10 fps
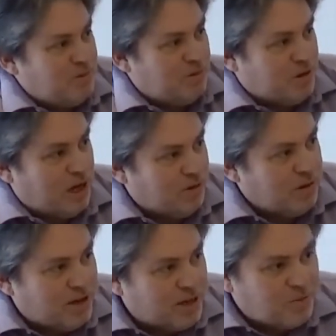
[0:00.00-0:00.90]
Go
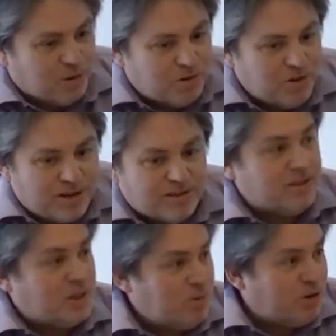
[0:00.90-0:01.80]
get your pomegranates and
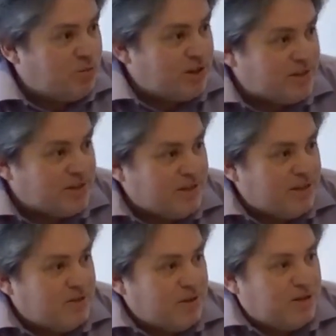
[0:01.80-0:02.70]
experiment
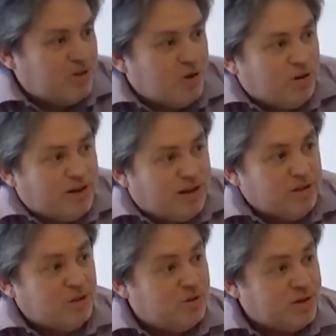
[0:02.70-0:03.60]
and
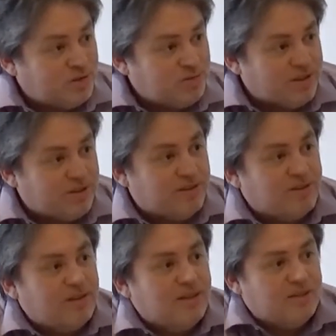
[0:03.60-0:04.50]
try new things with it, and
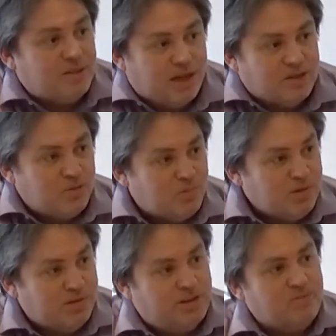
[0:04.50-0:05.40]
start simple
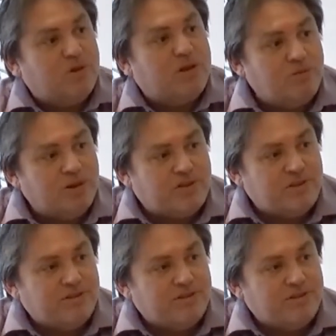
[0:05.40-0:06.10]
and then work your way through.